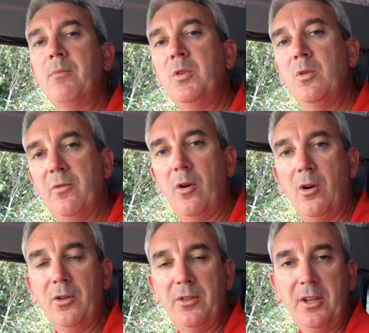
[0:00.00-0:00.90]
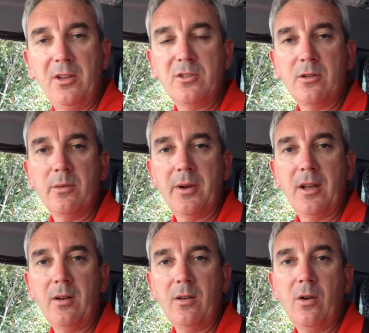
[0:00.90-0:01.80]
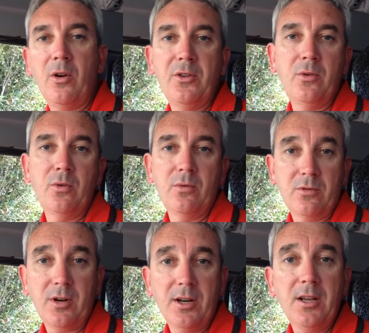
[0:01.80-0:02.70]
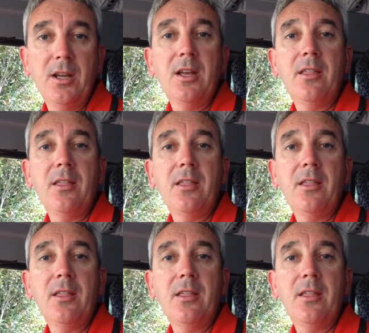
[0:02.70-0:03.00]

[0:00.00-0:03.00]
You'll find on the instrument panel on your truck